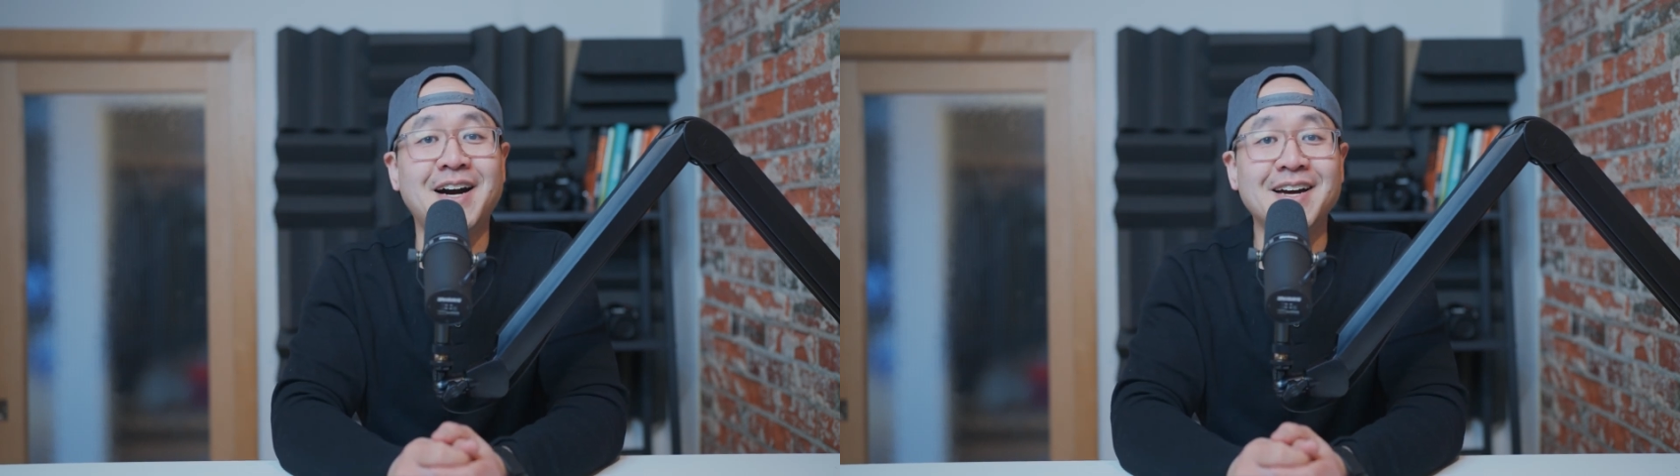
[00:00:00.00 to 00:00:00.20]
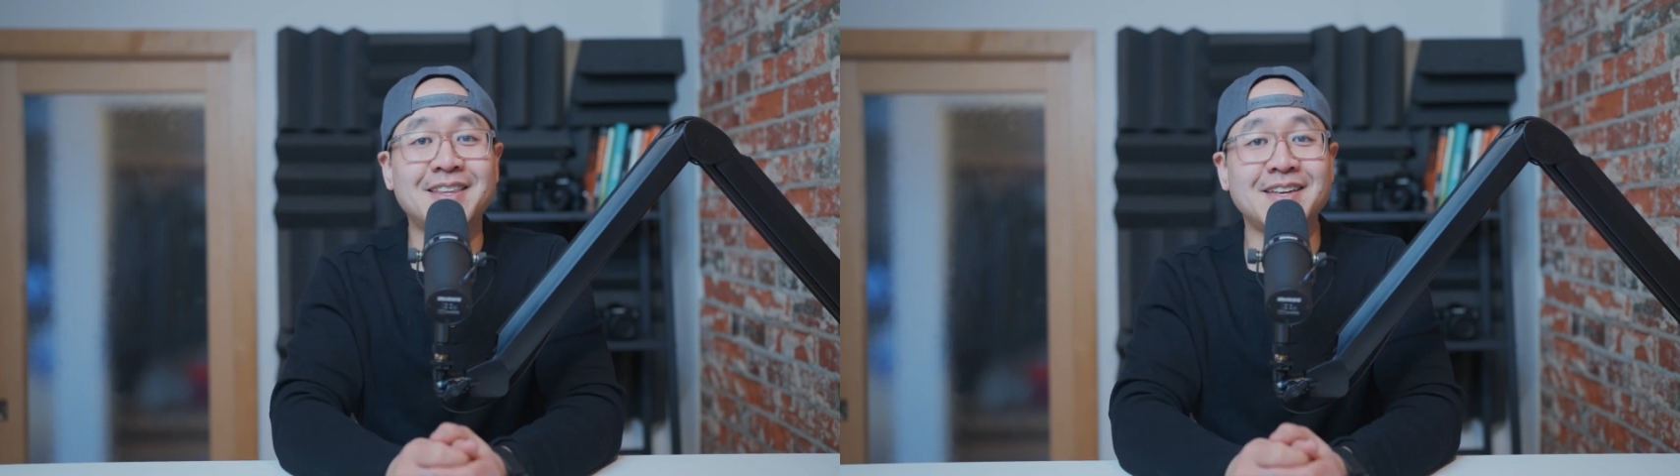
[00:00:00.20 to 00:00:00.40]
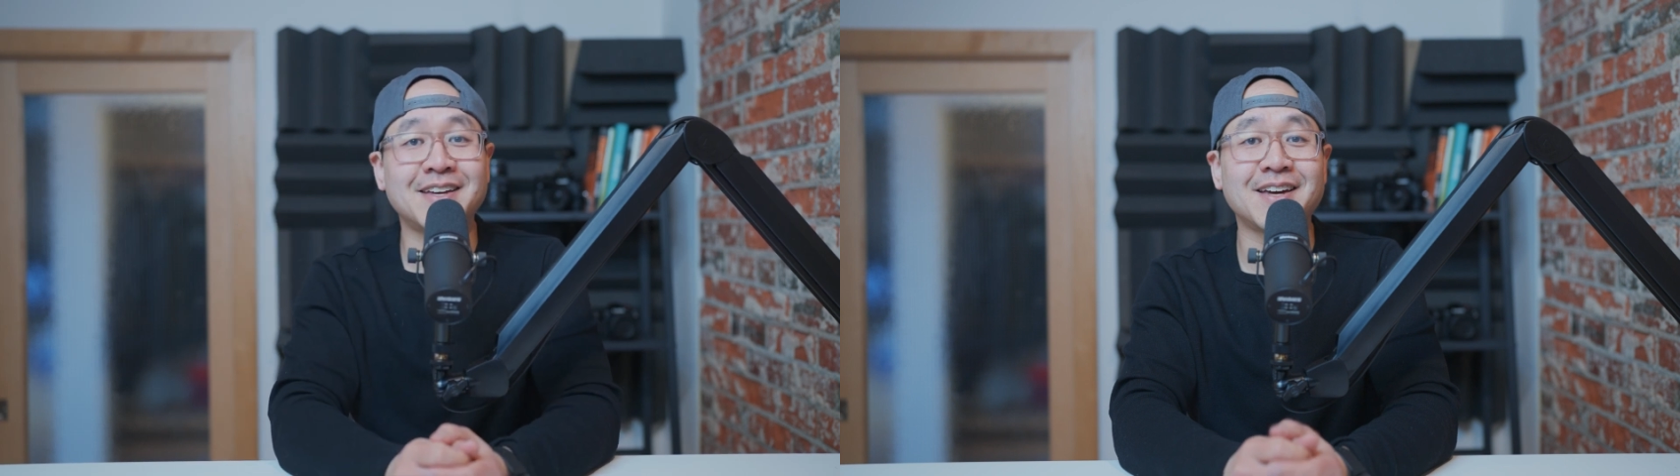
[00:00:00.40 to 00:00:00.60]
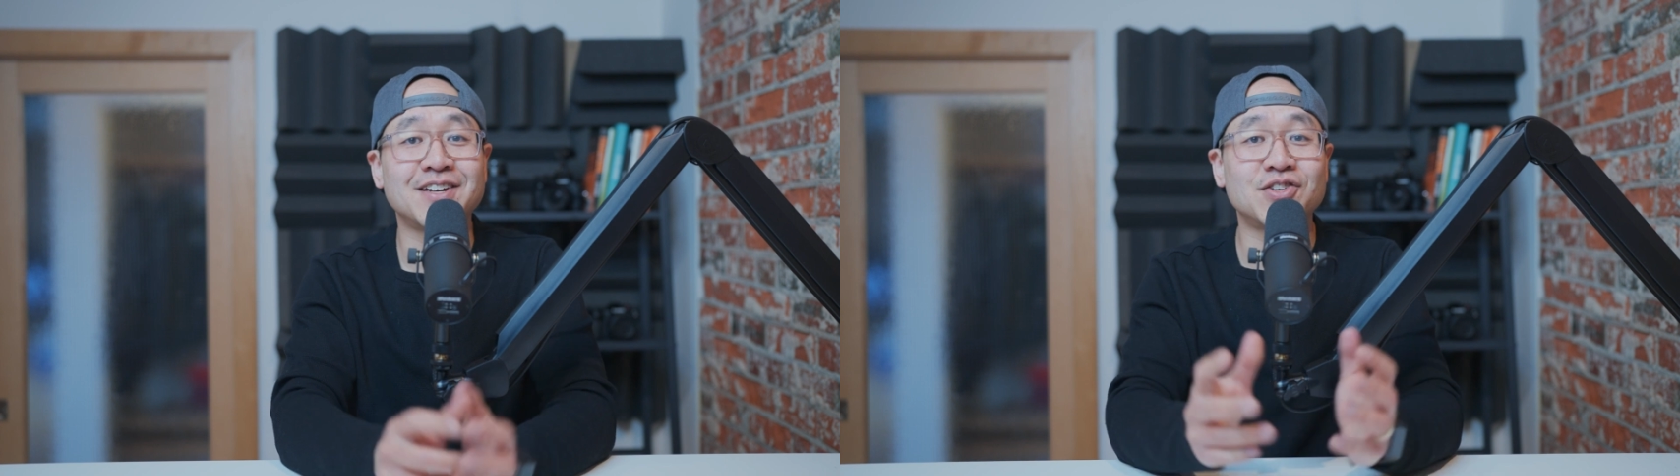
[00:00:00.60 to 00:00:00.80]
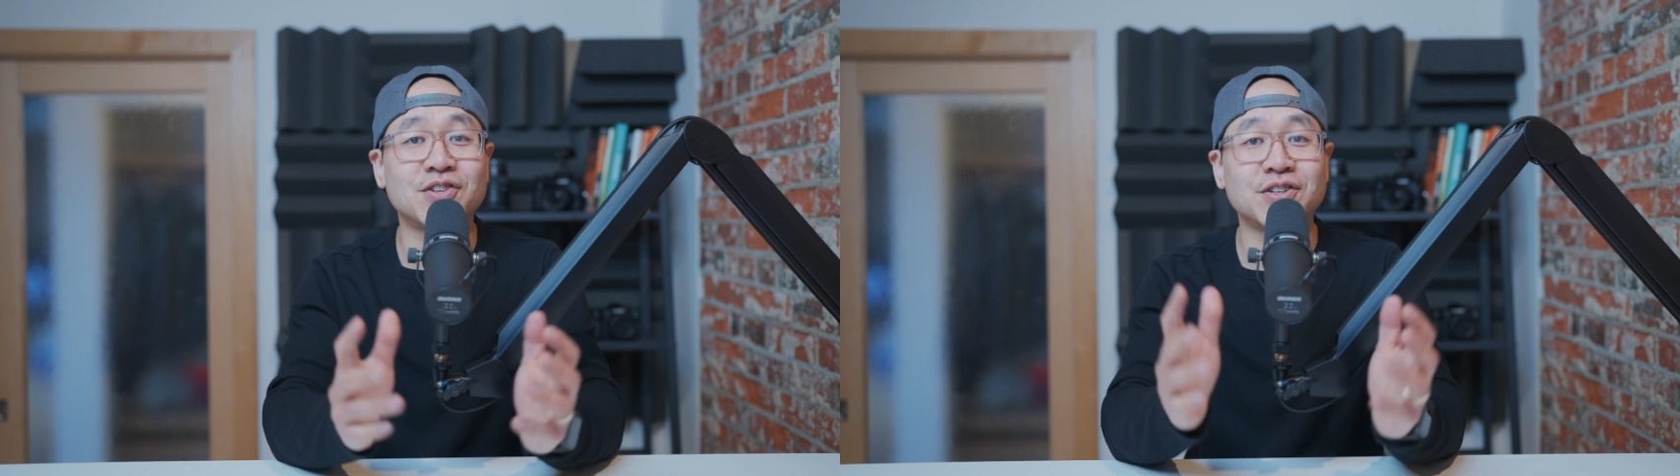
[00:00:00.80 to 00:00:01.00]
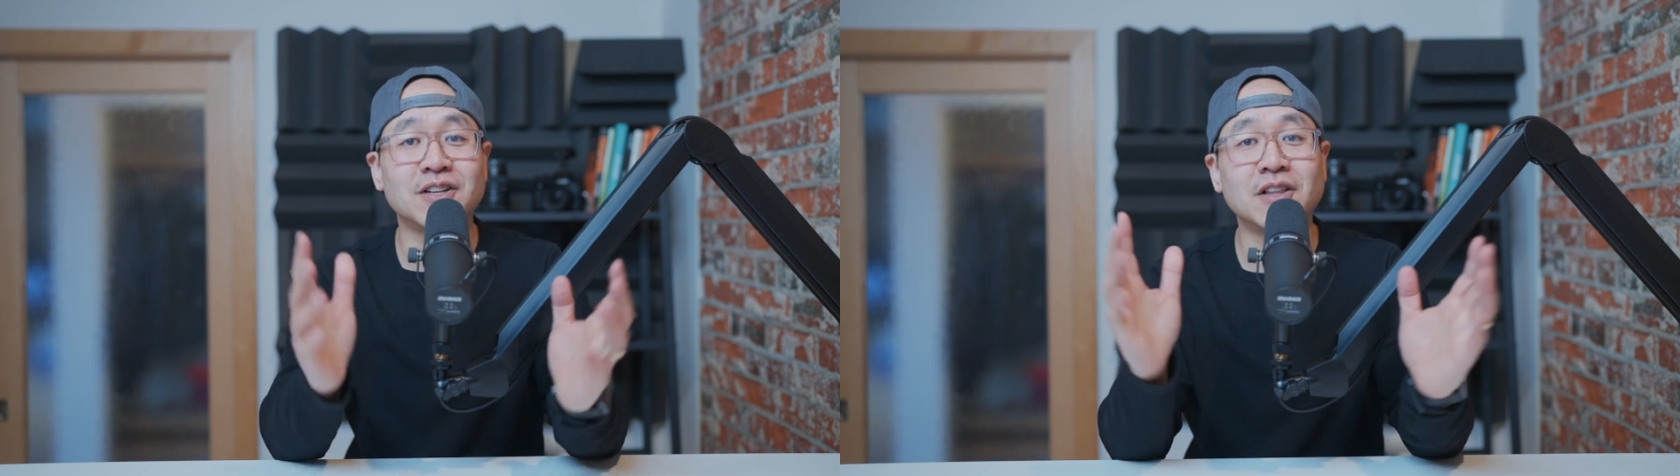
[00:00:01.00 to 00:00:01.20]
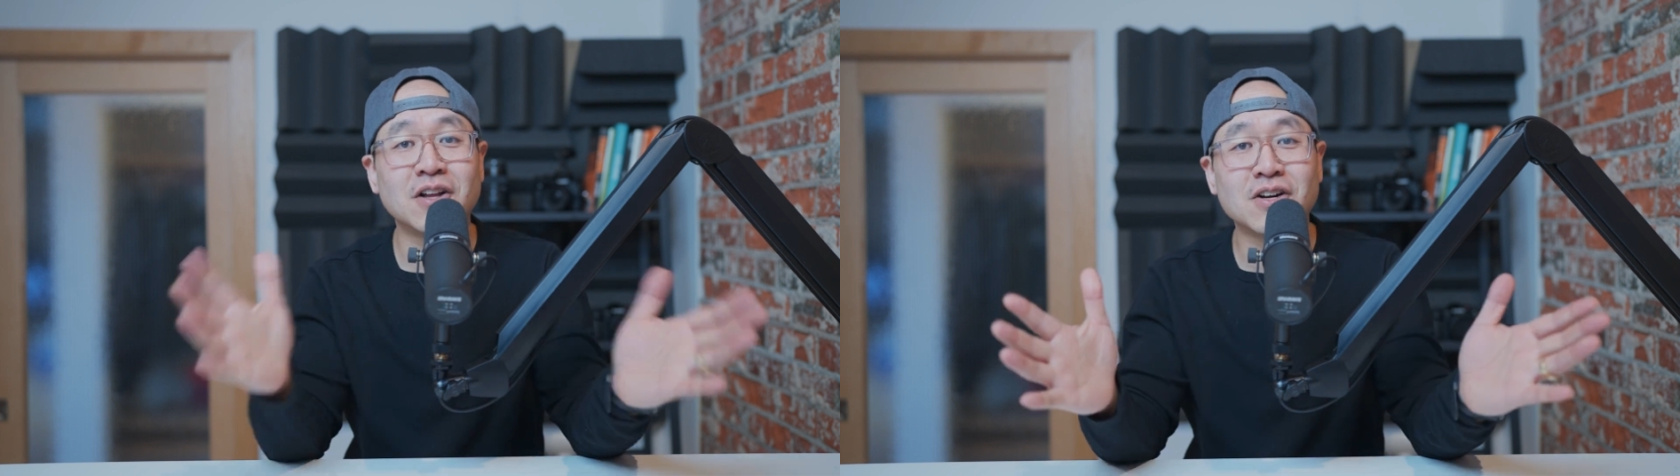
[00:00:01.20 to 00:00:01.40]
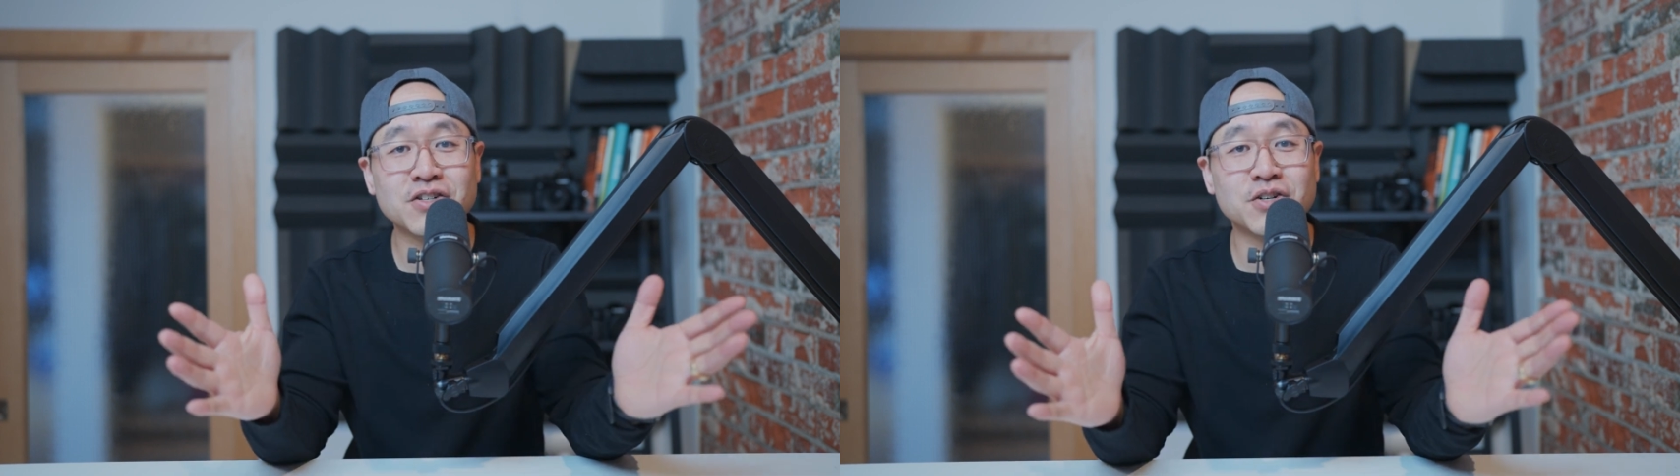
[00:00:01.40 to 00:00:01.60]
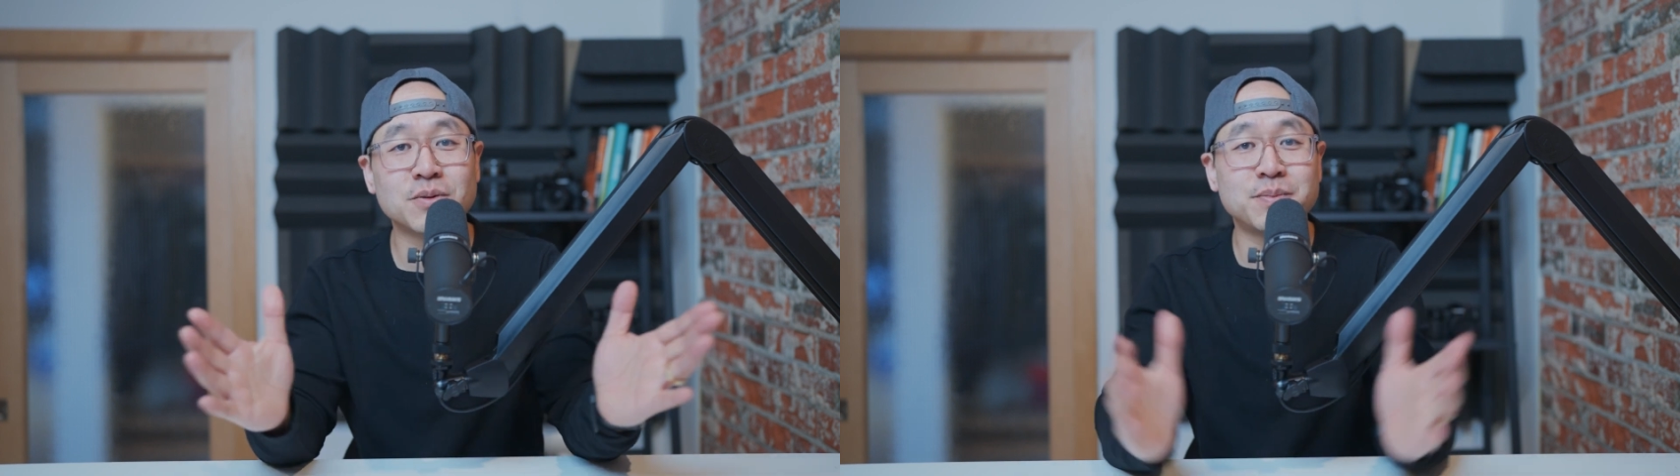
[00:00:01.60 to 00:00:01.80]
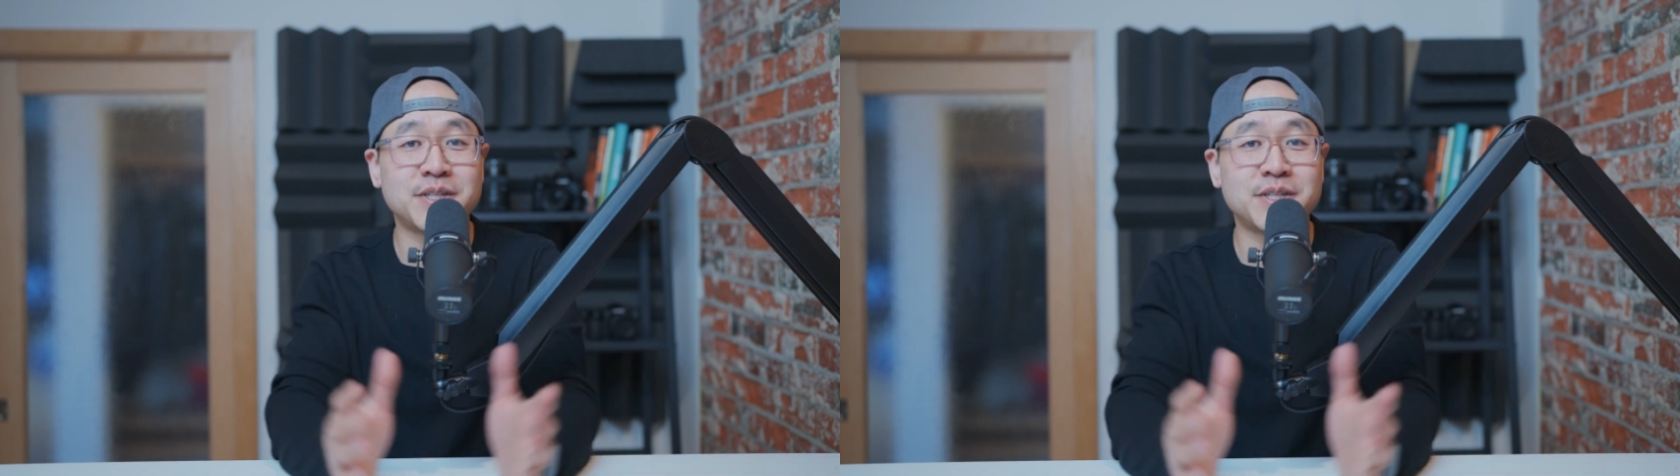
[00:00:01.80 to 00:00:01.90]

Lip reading: I think has good long-term